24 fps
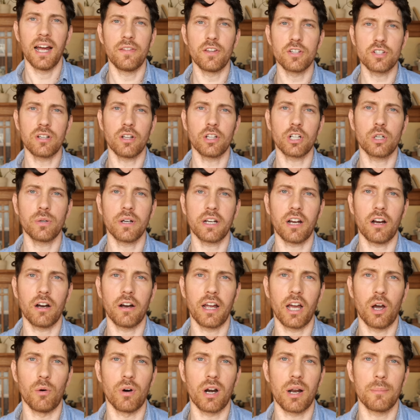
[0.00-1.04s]
And there's another quick
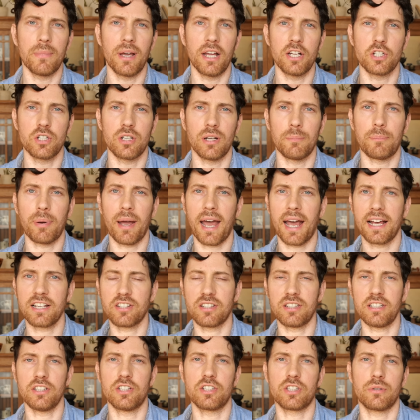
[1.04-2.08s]
area I wanna mention past
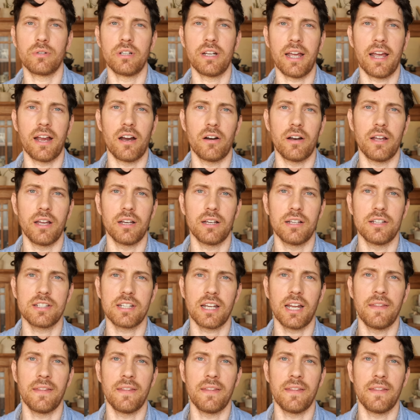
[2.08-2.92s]
these three areas,